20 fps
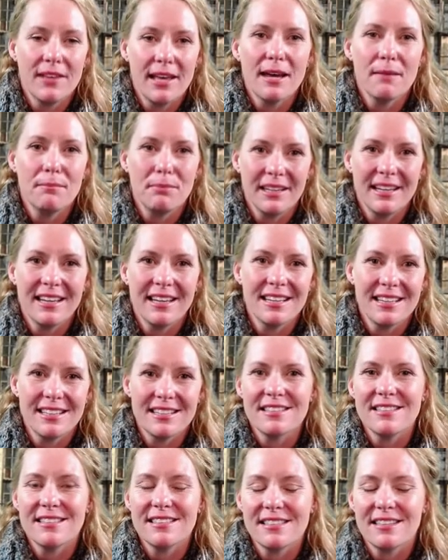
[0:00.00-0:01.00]
that plant
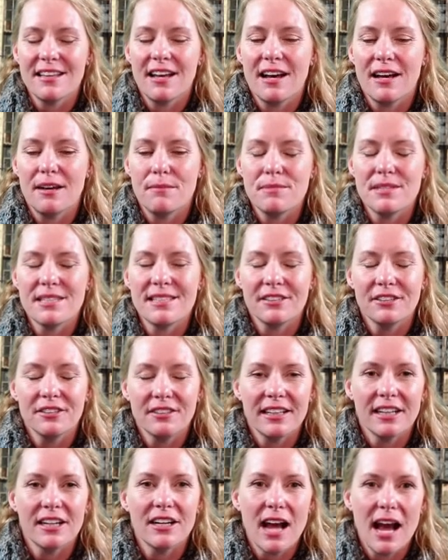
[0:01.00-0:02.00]
is um, still
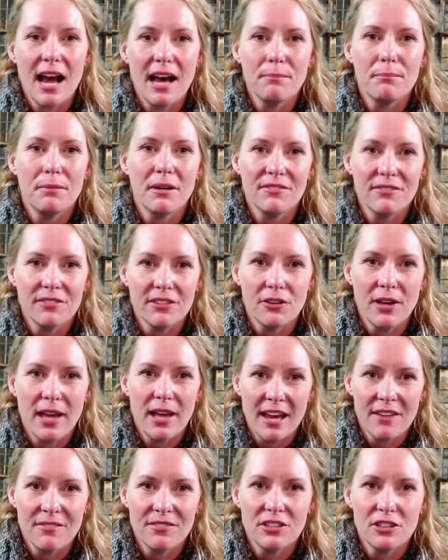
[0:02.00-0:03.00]
there on Buffalo
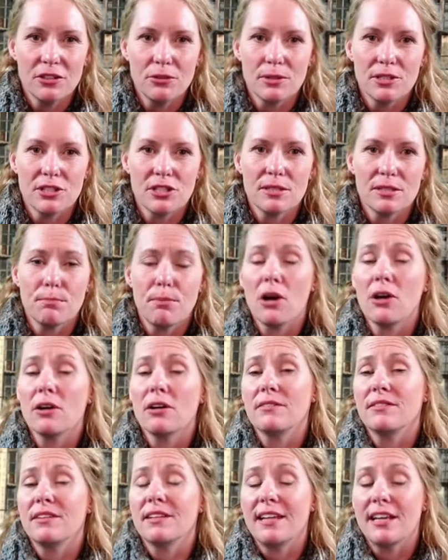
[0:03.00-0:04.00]
Avenue, which is
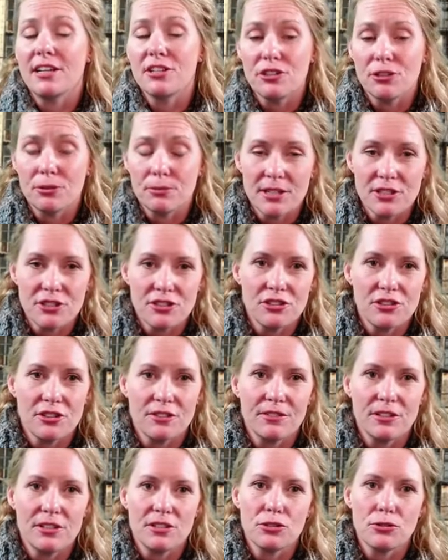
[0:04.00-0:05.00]
part of the National Register
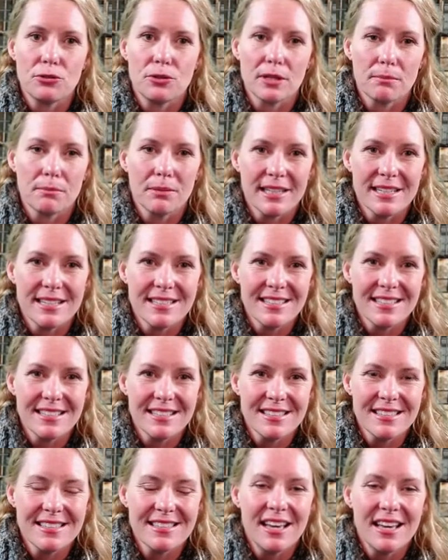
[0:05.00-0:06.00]
for Historic
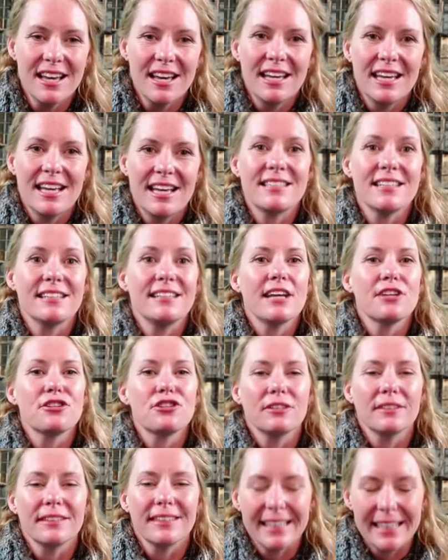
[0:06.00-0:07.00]
Places. It's a
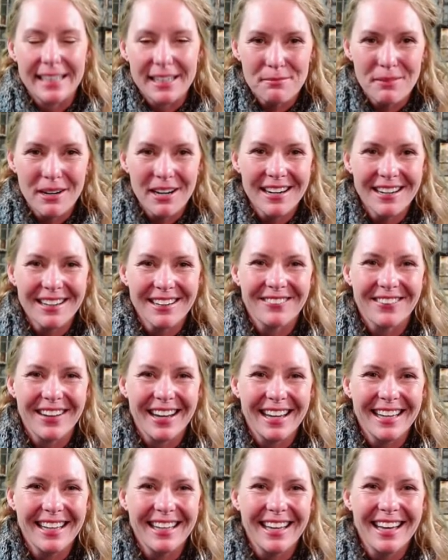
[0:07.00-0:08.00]
national landmark,
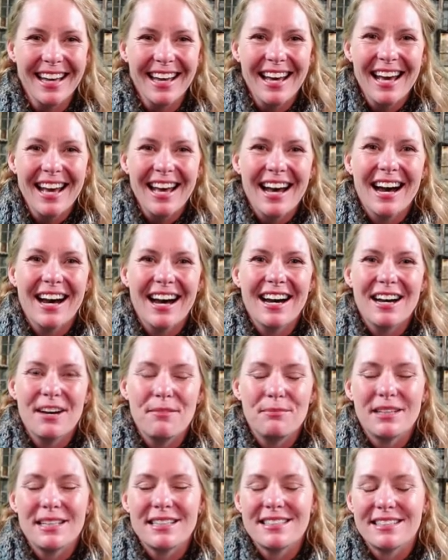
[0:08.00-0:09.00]
right?
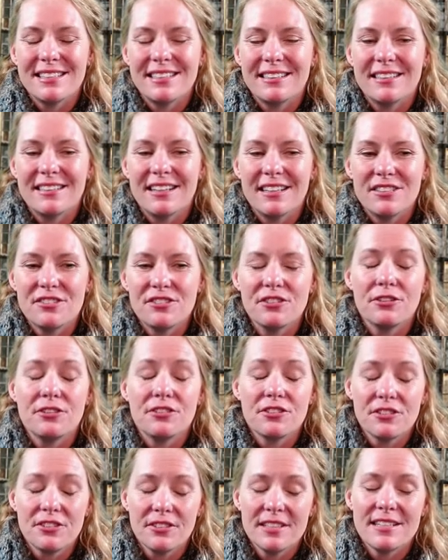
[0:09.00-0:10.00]
Um, that's in
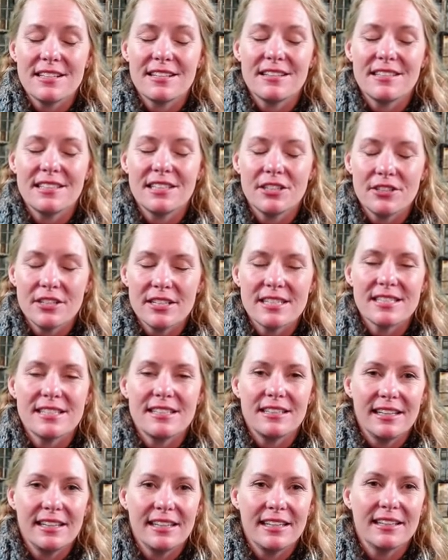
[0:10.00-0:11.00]
certainly serious
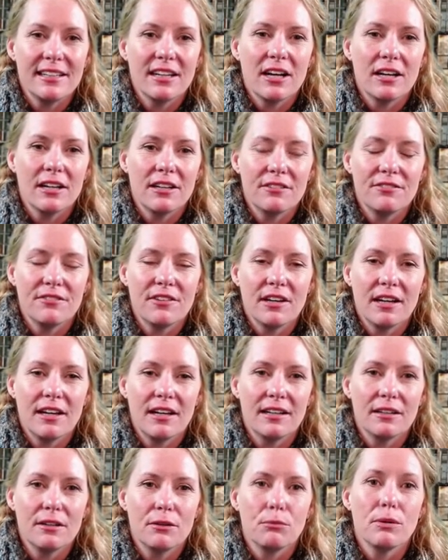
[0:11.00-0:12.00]
need of
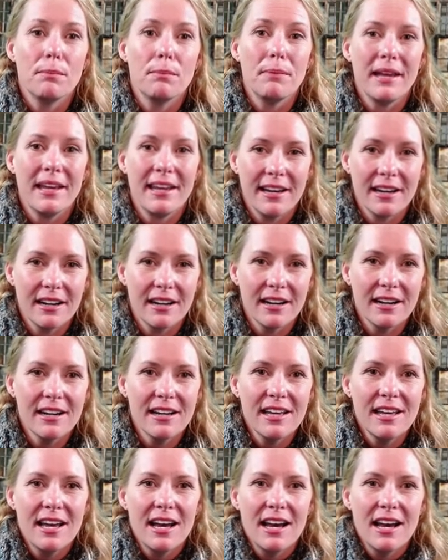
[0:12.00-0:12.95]
uh, repair.